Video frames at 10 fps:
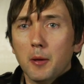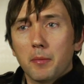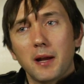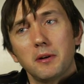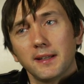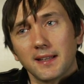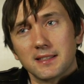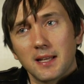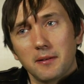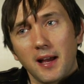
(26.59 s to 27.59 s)
But I want to take that
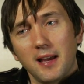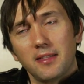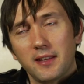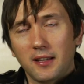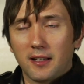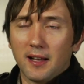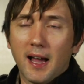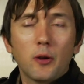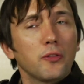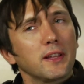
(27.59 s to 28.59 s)
step. I think
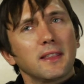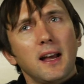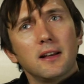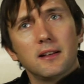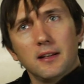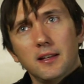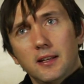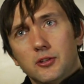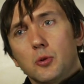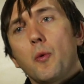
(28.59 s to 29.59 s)
I don't think that
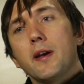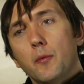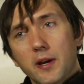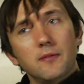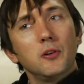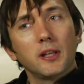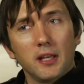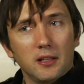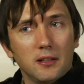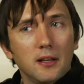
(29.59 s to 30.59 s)
is the right way of
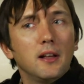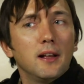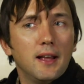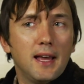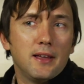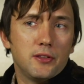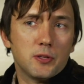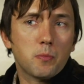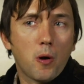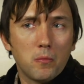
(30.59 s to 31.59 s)
looking at
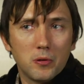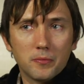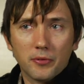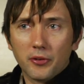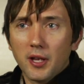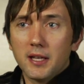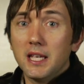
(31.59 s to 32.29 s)
these problems,